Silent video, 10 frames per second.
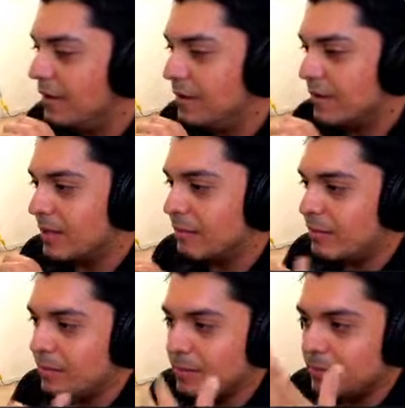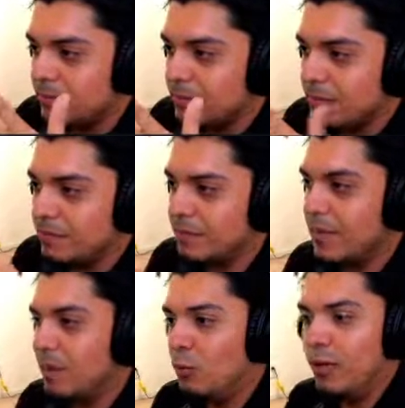giving them
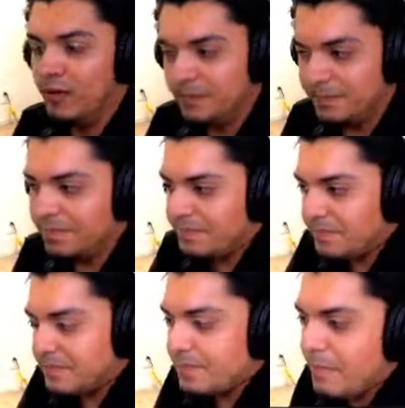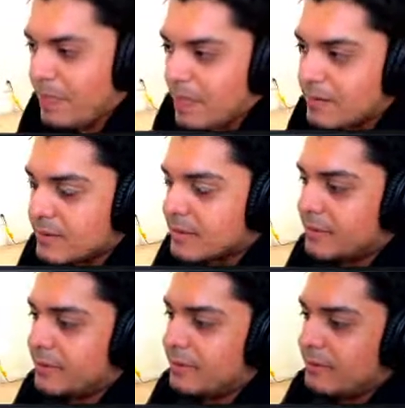weight.
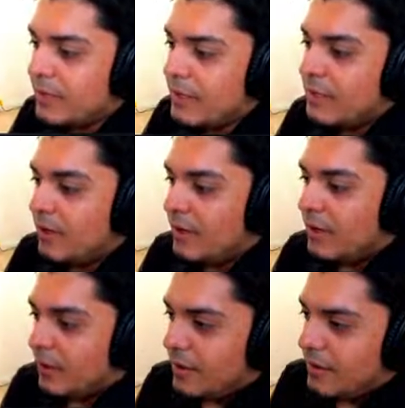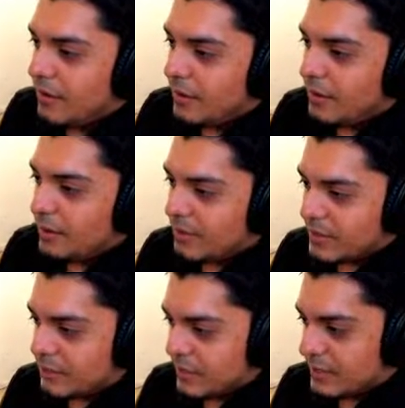So, the reason
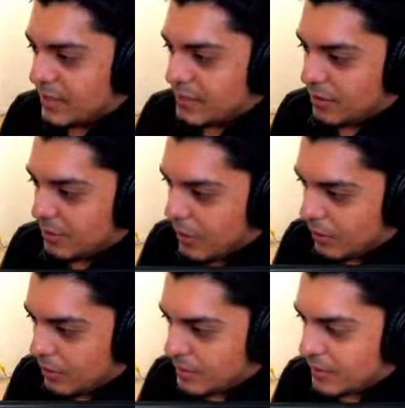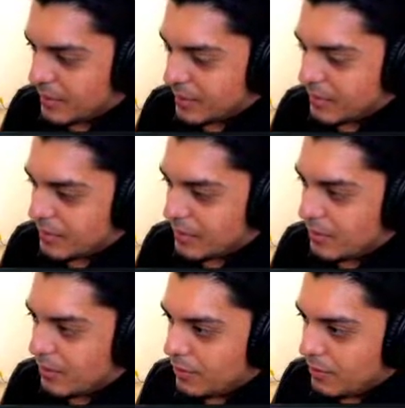why I say it's on par is because
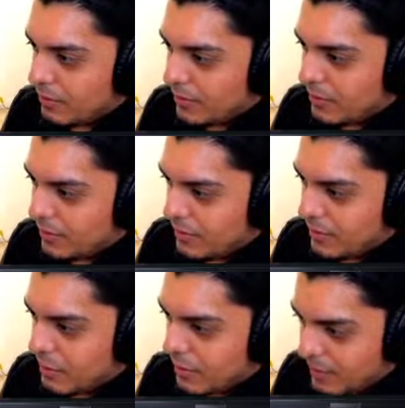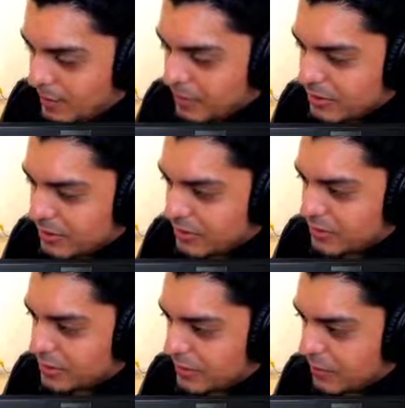although the pump air shooter
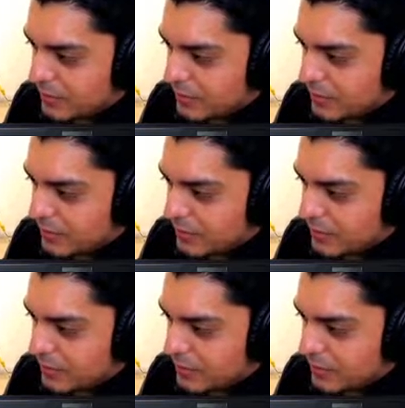solves the